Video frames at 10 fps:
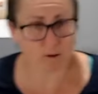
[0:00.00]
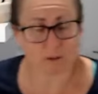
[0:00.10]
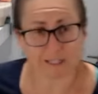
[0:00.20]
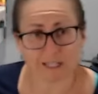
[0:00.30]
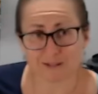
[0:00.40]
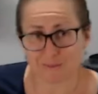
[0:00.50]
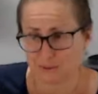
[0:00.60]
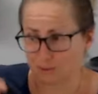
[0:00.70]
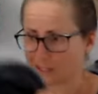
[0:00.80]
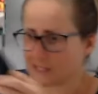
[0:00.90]
rolling it into
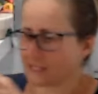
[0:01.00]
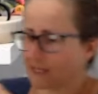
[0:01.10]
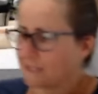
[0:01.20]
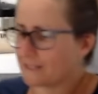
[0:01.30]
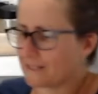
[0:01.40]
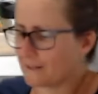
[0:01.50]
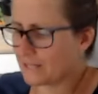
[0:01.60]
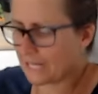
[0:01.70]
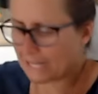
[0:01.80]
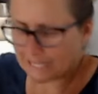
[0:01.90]
balls in a second. So
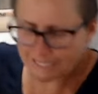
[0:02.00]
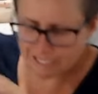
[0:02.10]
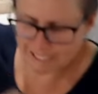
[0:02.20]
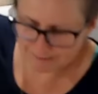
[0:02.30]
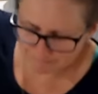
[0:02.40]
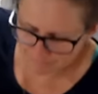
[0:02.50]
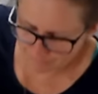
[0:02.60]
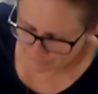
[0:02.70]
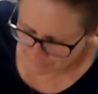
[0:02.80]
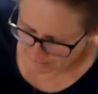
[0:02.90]
we're nearly done.
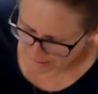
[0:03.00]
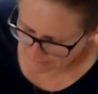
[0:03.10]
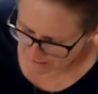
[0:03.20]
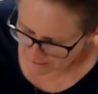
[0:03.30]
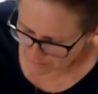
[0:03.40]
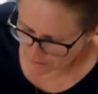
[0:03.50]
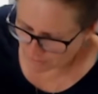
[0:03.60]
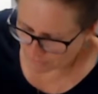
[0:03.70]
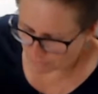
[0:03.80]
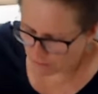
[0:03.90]
Up to speed
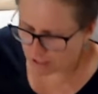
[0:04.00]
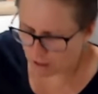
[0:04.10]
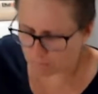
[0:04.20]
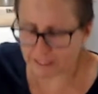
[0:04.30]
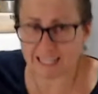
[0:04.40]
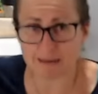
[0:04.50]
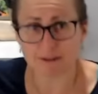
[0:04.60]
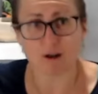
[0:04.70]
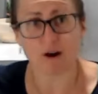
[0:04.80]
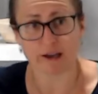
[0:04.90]
3. I'm going to keep
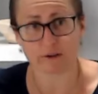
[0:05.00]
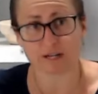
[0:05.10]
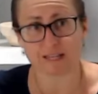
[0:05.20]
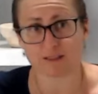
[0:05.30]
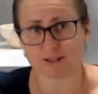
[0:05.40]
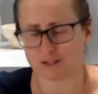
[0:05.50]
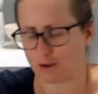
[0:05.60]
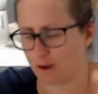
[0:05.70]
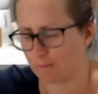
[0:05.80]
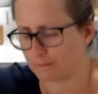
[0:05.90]
an eye on it in the
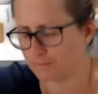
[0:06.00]
top.